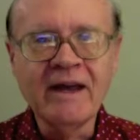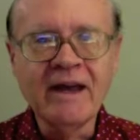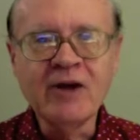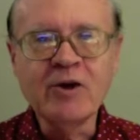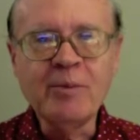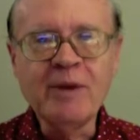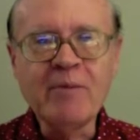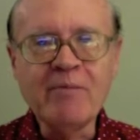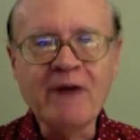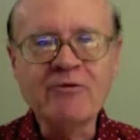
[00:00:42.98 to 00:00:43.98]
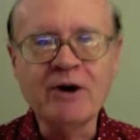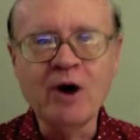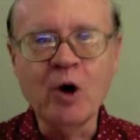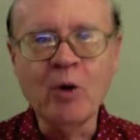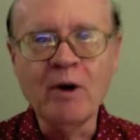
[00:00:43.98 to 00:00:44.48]
It could be a
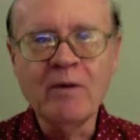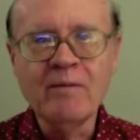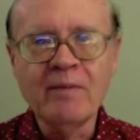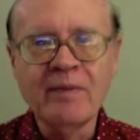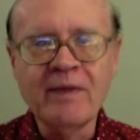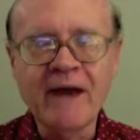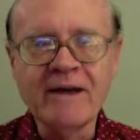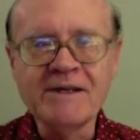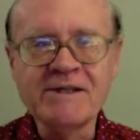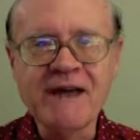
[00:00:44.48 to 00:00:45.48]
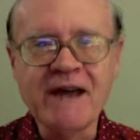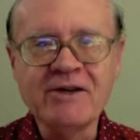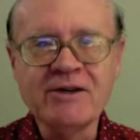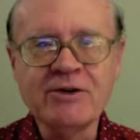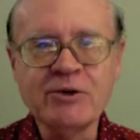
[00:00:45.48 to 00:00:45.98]
metronome that is set
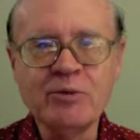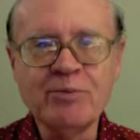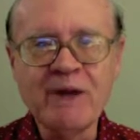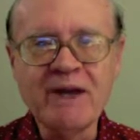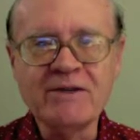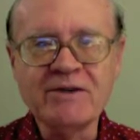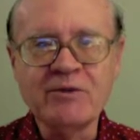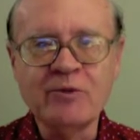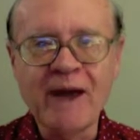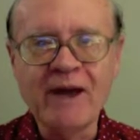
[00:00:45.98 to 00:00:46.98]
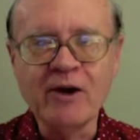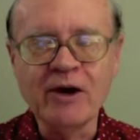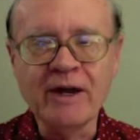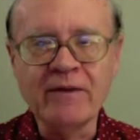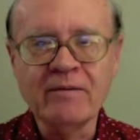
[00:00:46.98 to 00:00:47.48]
to beat
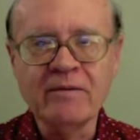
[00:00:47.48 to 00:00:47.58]
regularly.